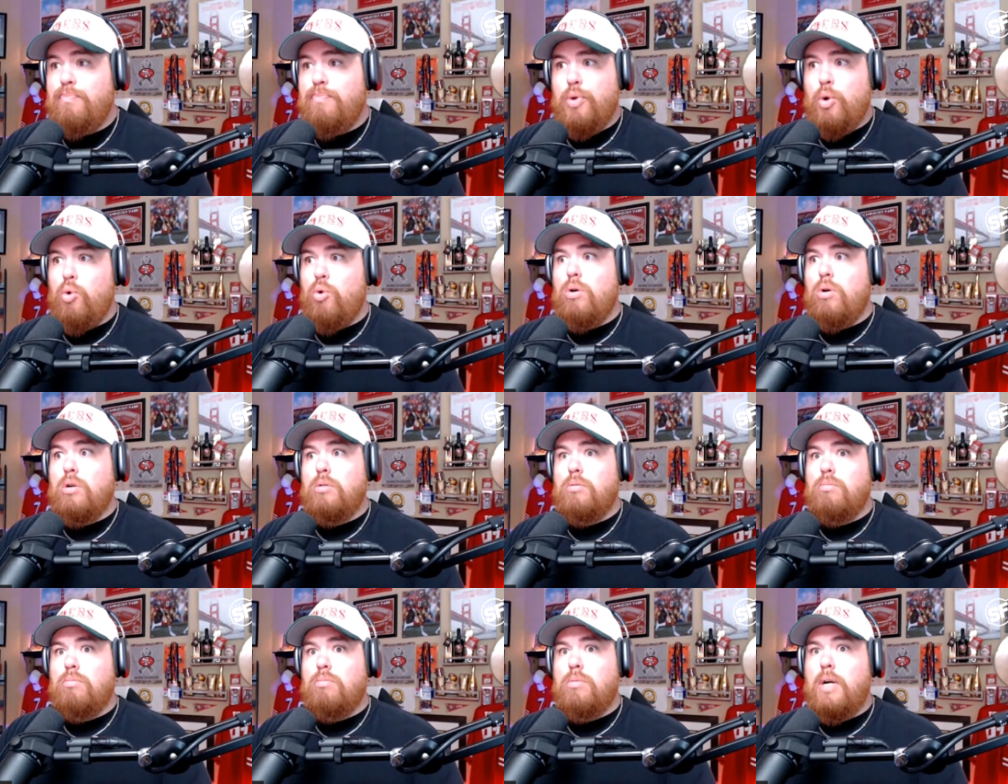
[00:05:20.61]

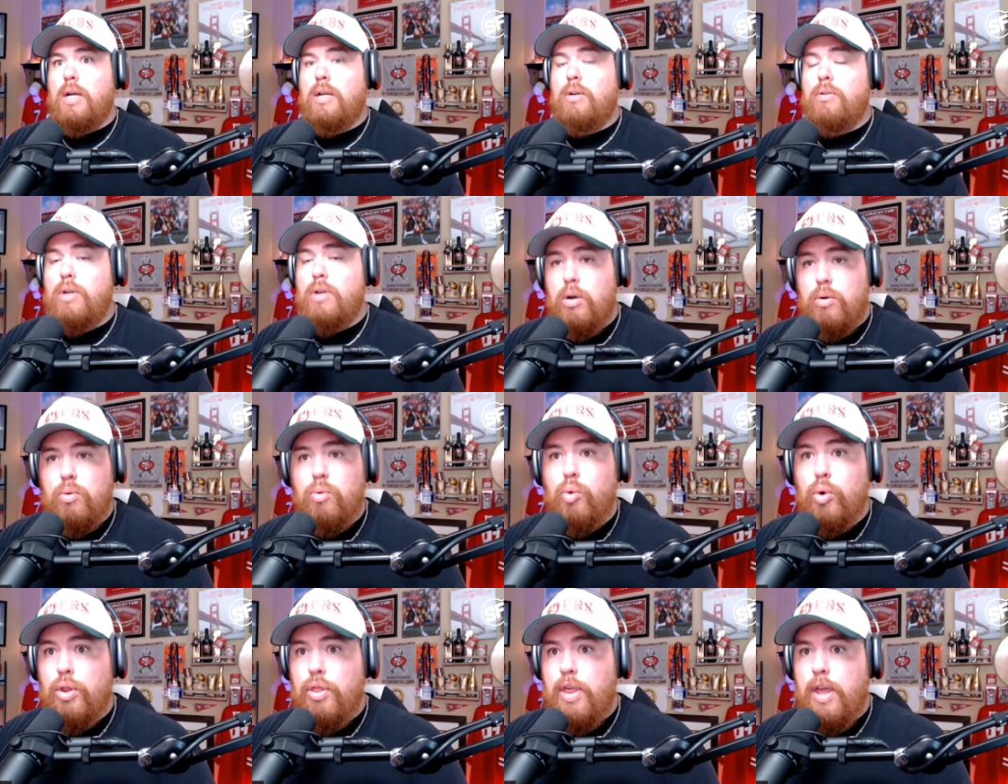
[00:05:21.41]
or I don't know,
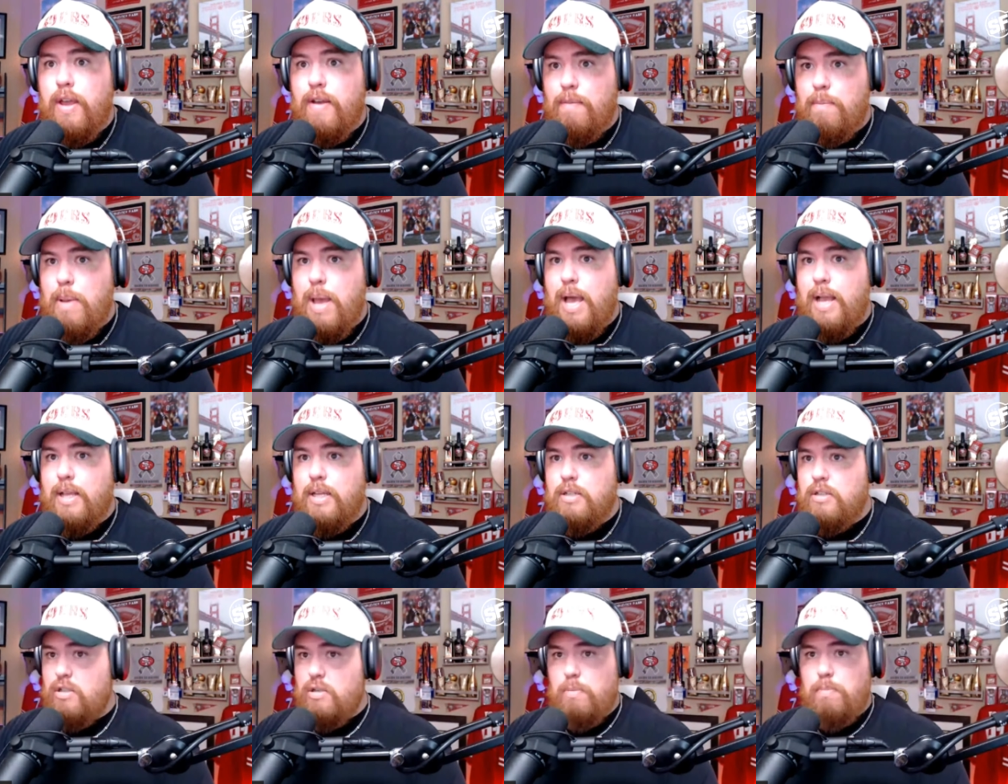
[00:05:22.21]
would they have
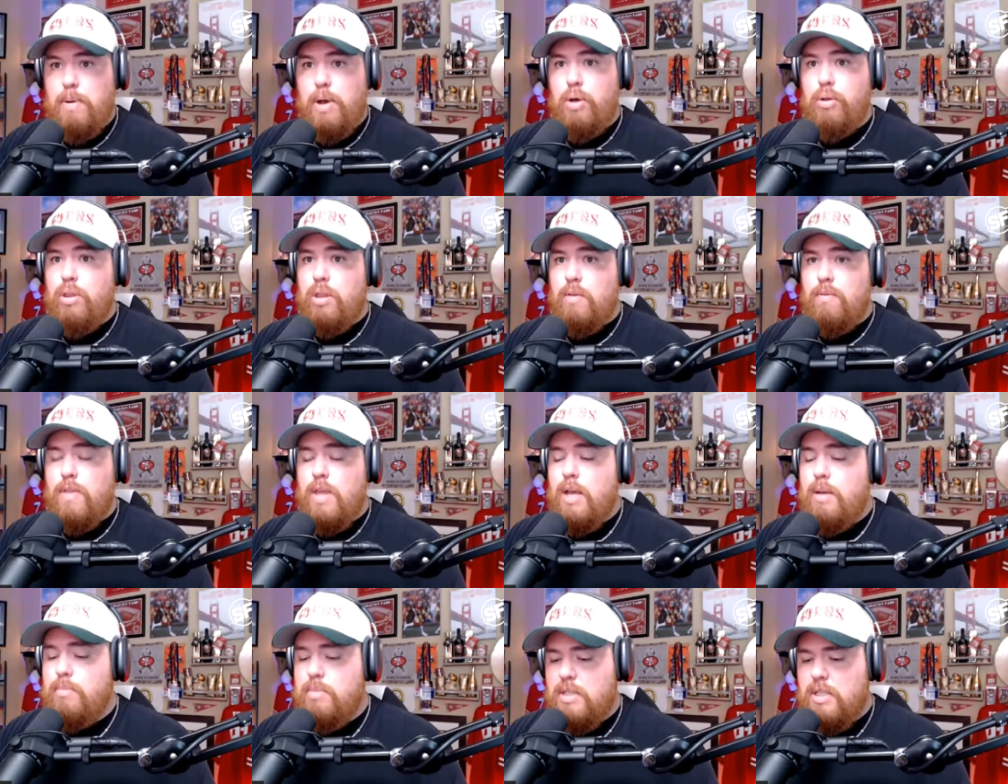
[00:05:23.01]
packaged both of
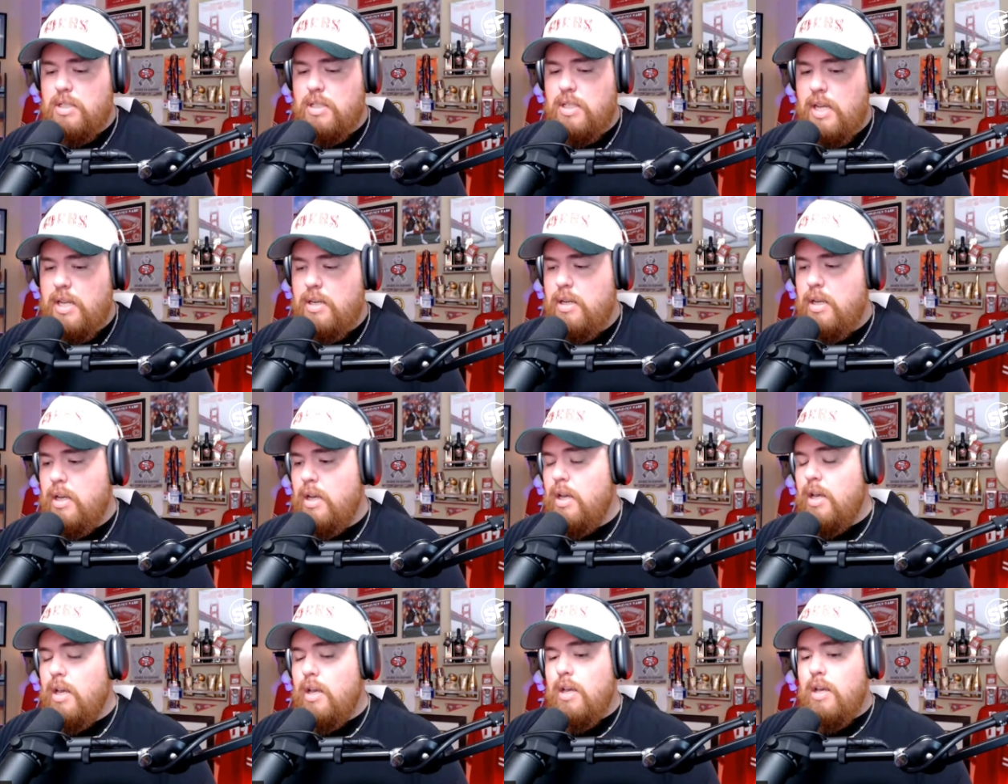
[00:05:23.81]
them to send
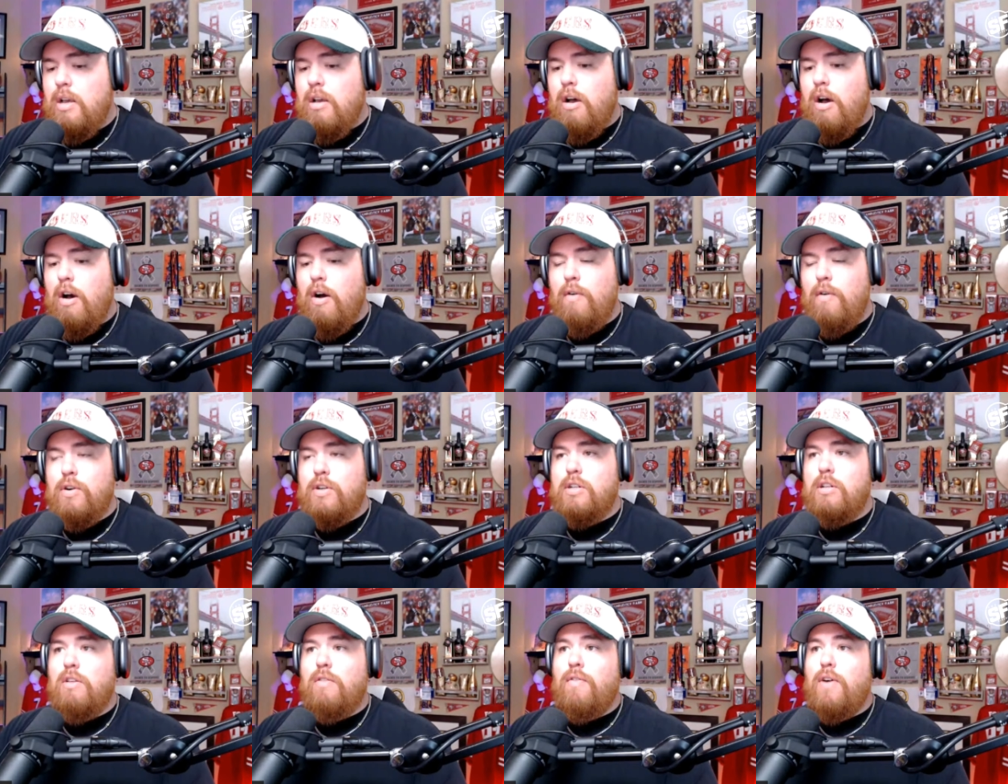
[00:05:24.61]
over
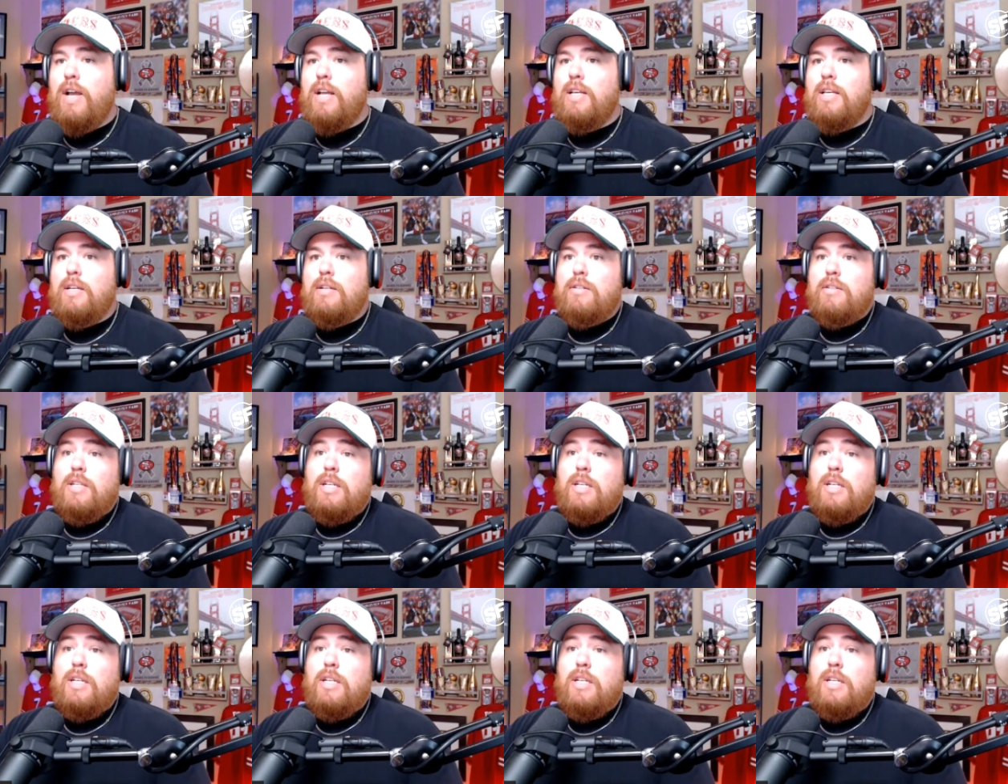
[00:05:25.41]
to the Vikings?